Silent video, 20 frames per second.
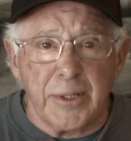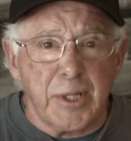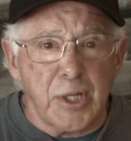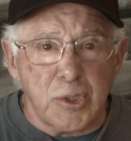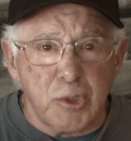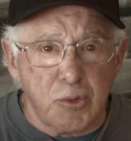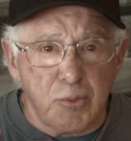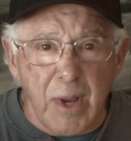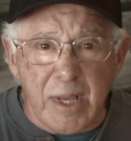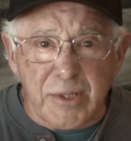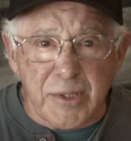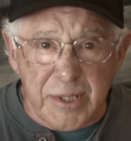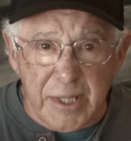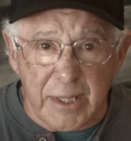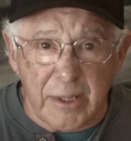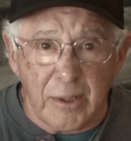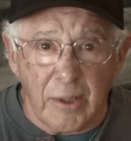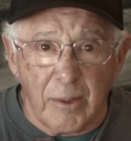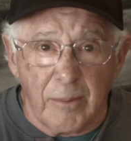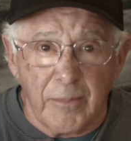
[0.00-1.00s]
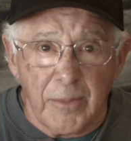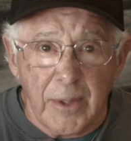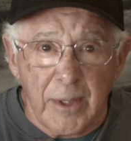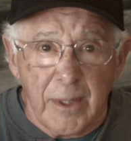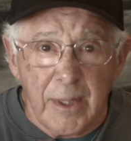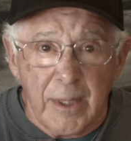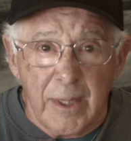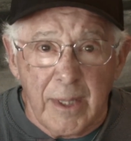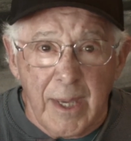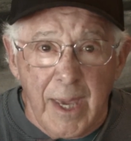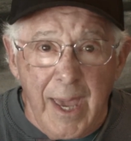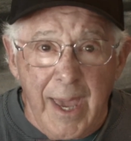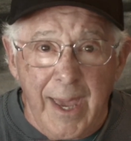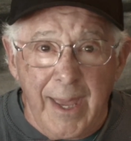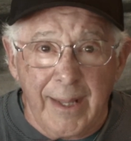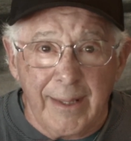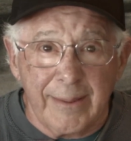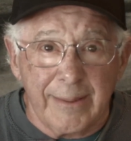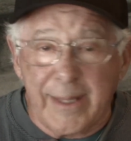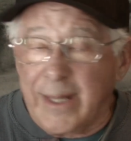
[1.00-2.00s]
distress signal.
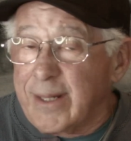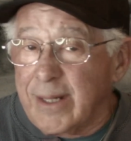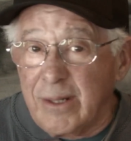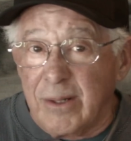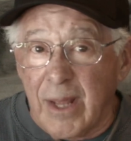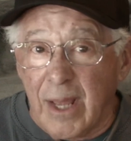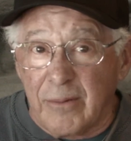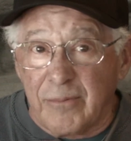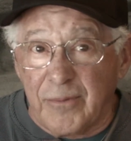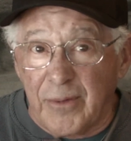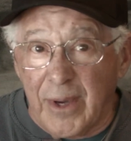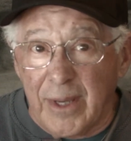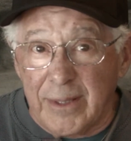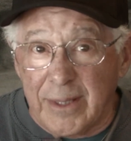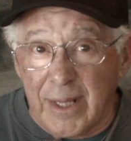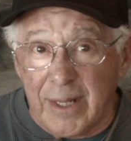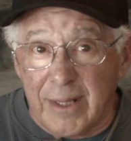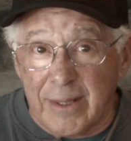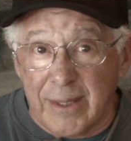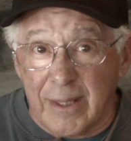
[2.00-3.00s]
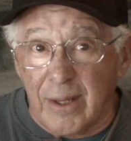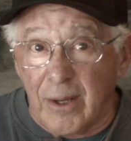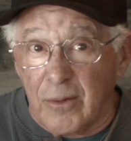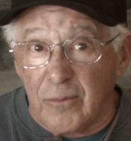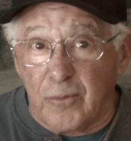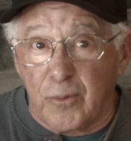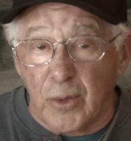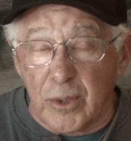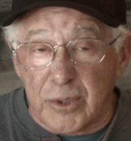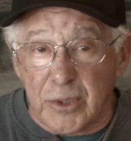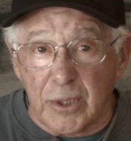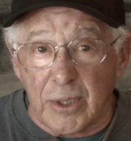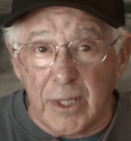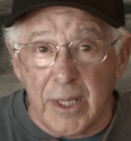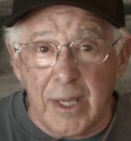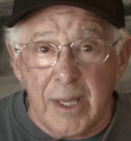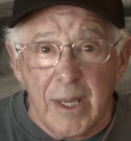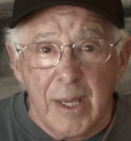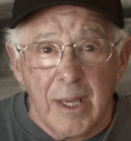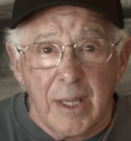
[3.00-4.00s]
And they did not find anything,
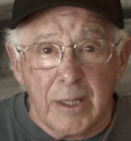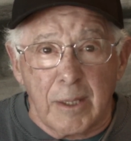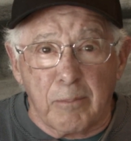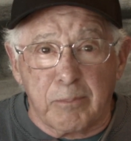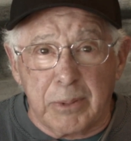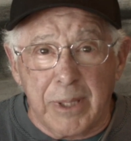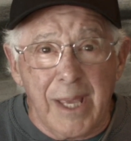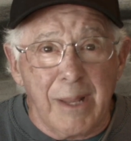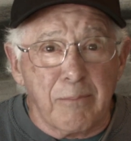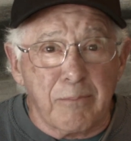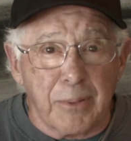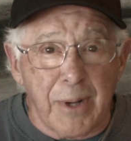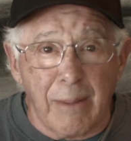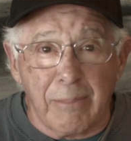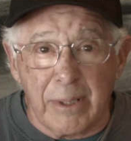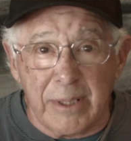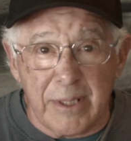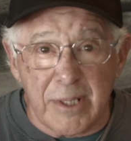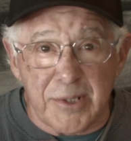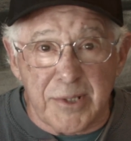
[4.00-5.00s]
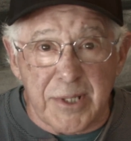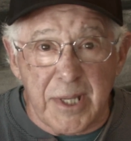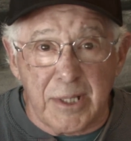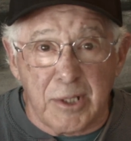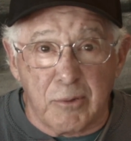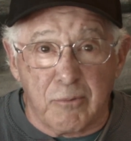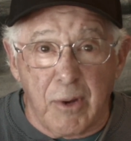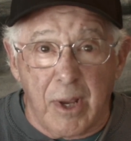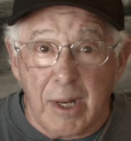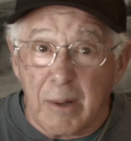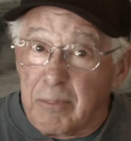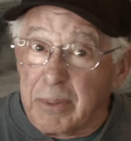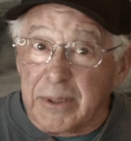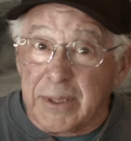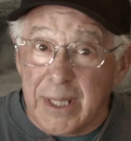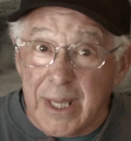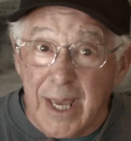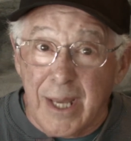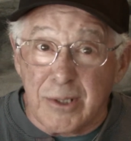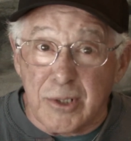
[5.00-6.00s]
unfortunately. The plane probably disintegrated, but
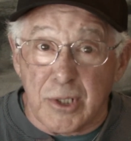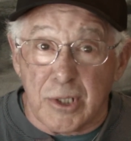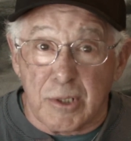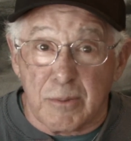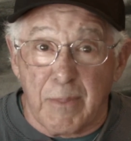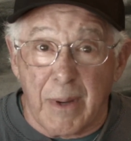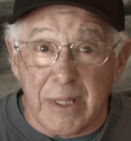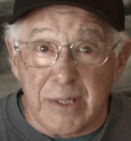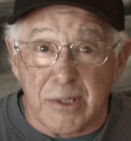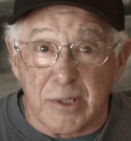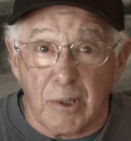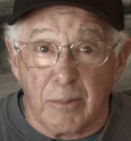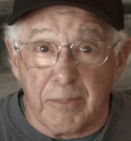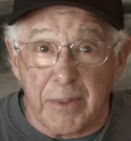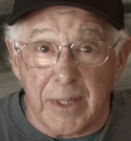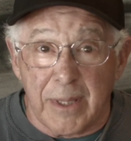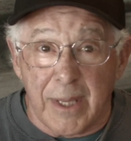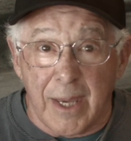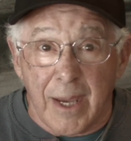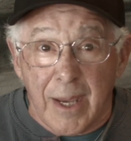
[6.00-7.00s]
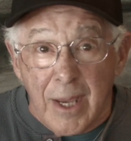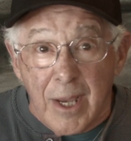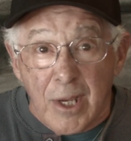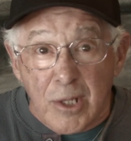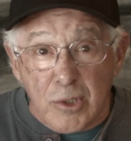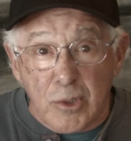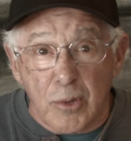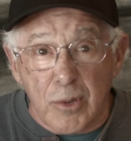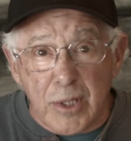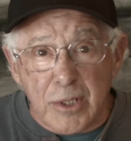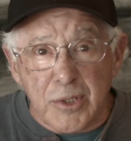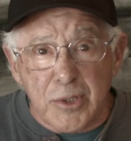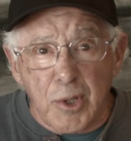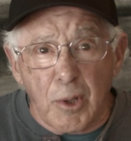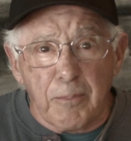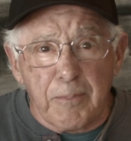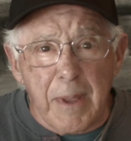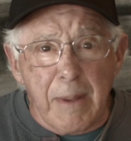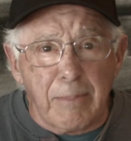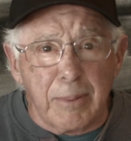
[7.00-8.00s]
the engines might still be there. So there's
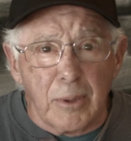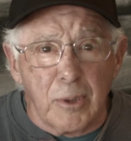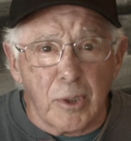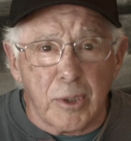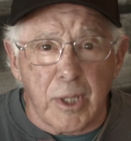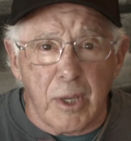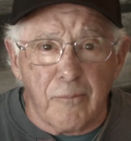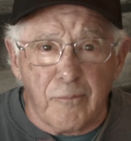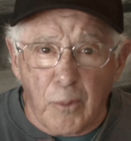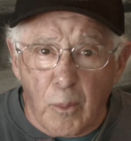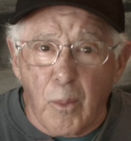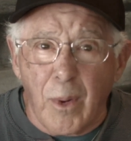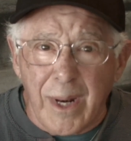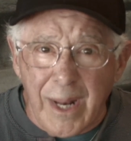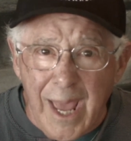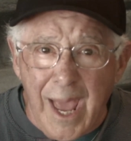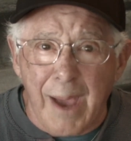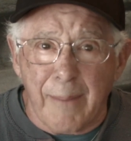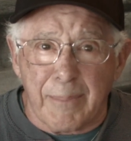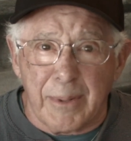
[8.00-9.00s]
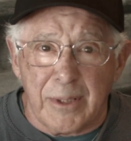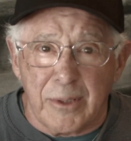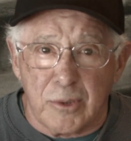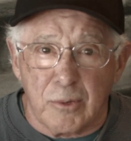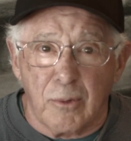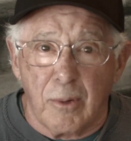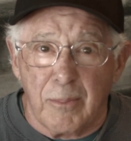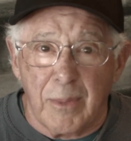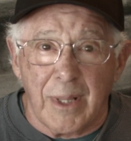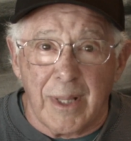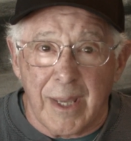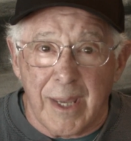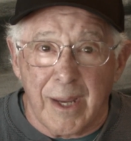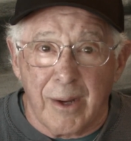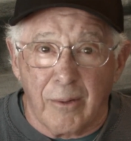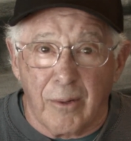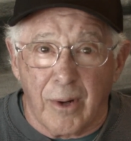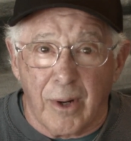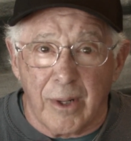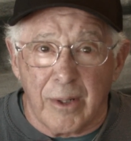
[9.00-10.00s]
still people looking for what happened to Amelia
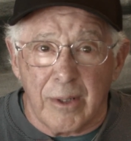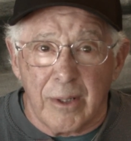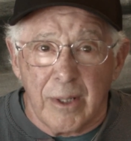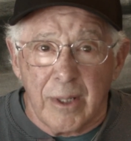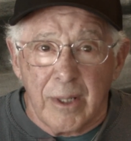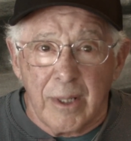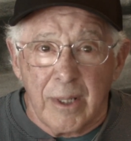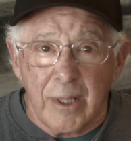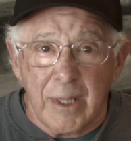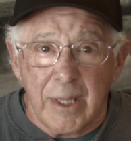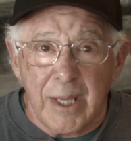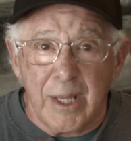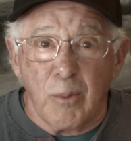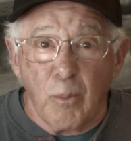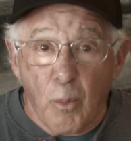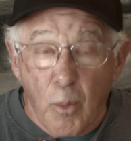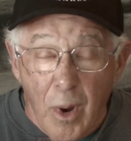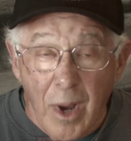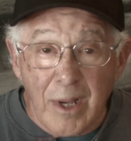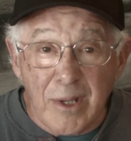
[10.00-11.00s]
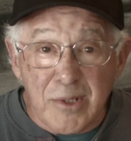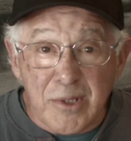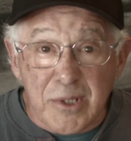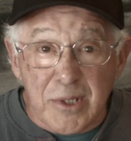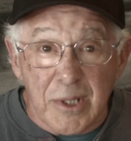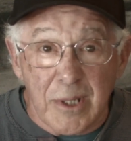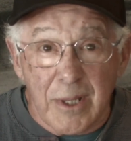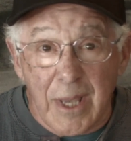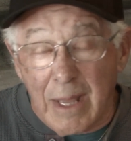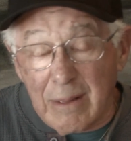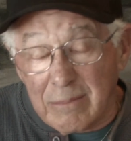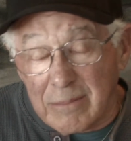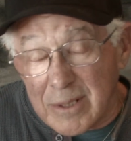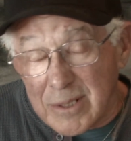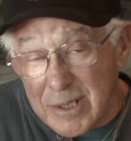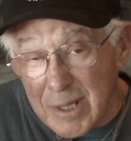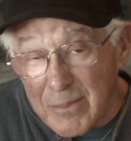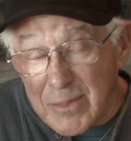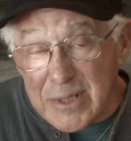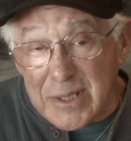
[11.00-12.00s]
Earhart. It was, and to
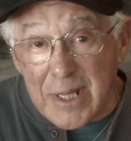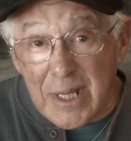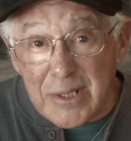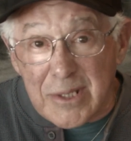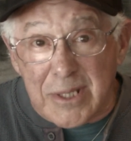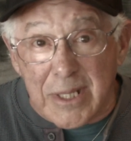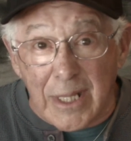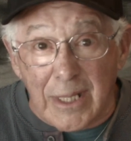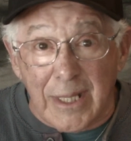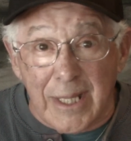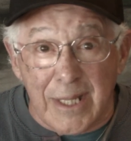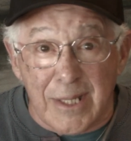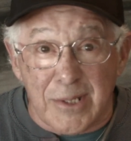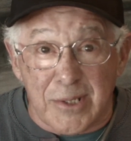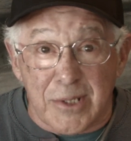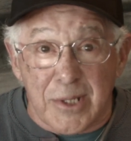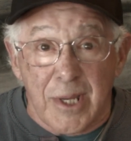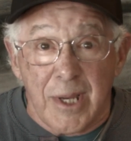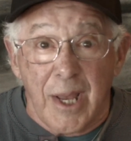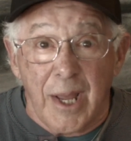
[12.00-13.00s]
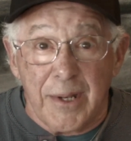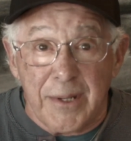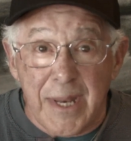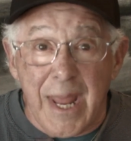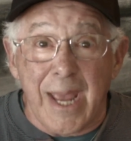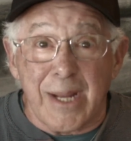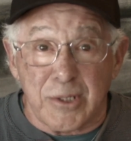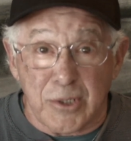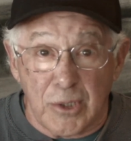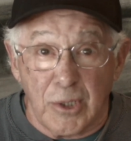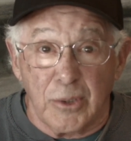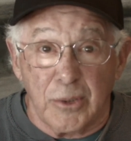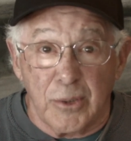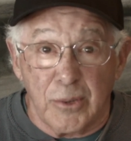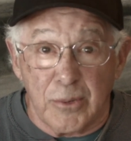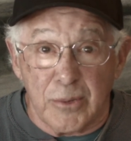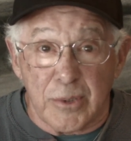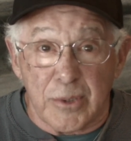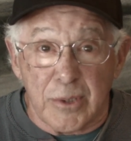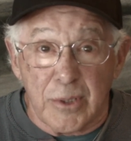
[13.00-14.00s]
some extent still is, national
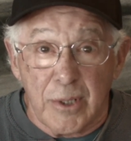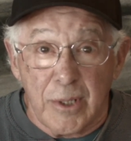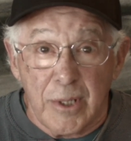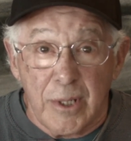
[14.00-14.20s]
news.